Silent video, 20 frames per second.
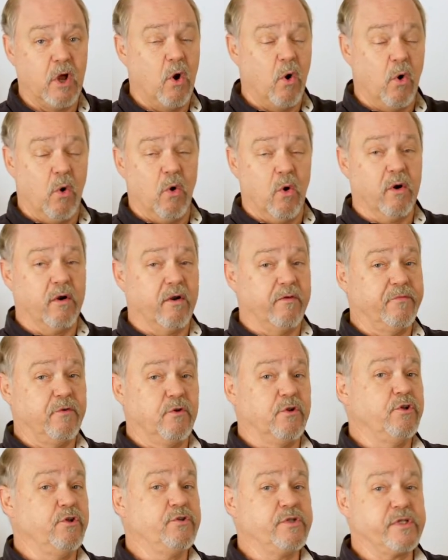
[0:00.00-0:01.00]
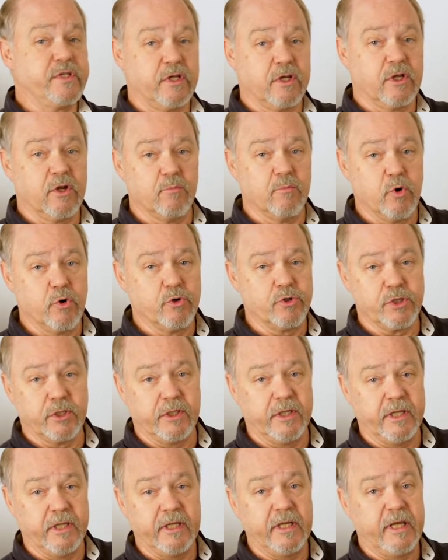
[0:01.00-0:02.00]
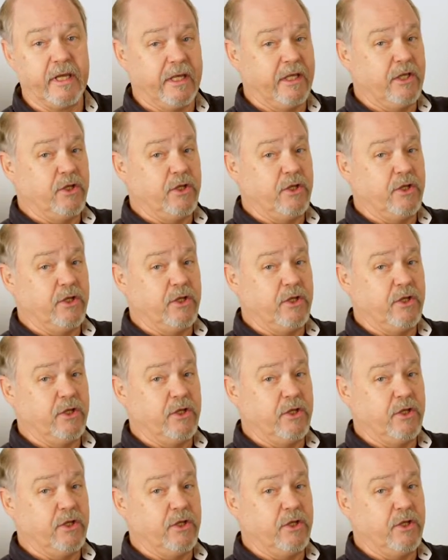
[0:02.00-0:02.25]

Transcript: or if you're using it commercially,